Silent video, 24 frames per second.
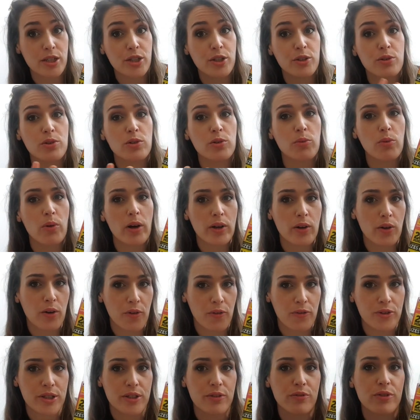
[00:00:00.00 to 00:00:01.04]
who quite
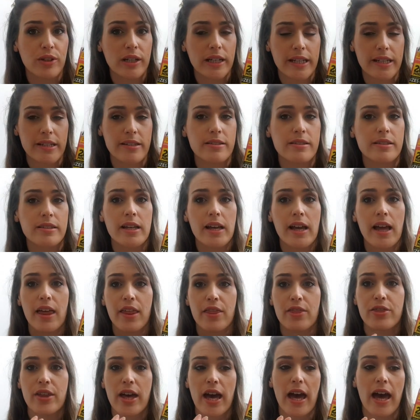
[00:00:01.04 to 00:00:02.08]
often release
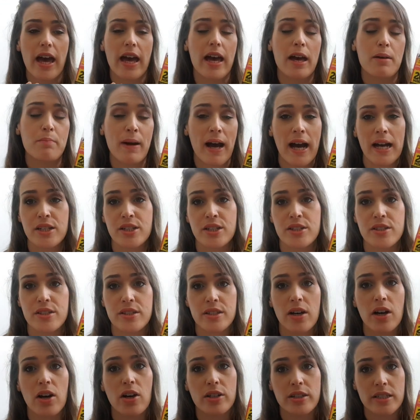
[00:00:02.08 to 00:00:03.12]
their patterns
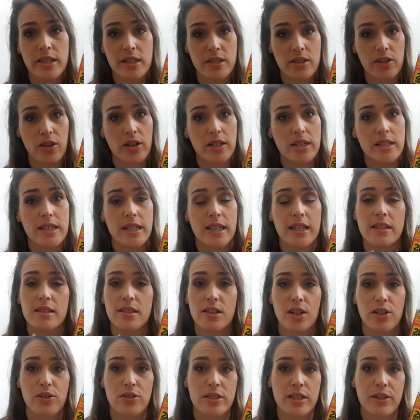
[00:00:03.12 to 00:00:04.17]
that are designed
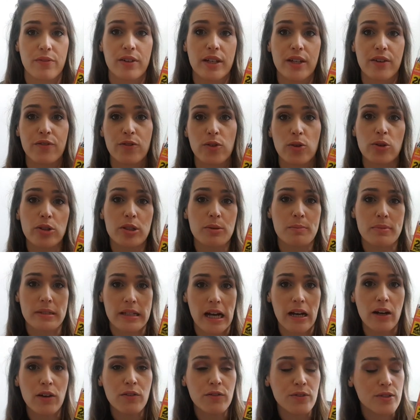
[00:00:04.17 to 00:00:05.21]
exclusively for
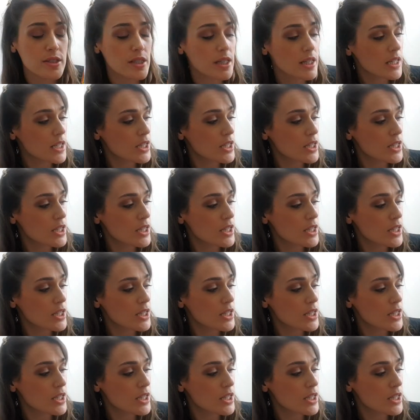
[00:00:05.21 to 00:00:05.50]
themselves.